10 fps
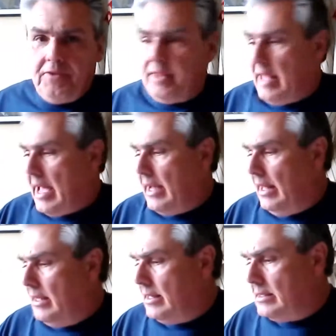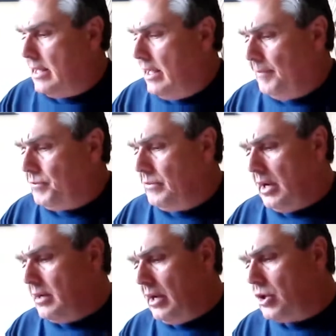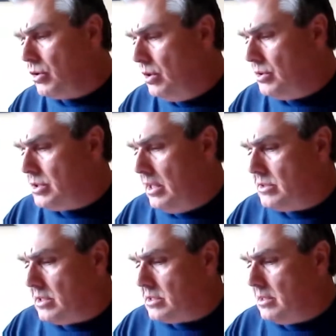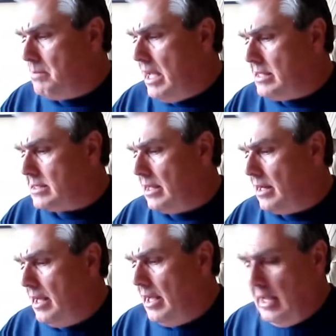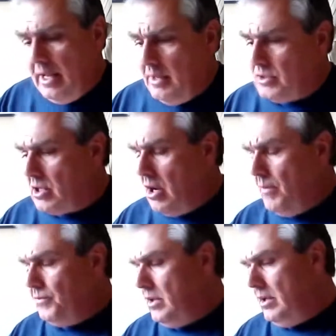in that, and our crew is just amazing. So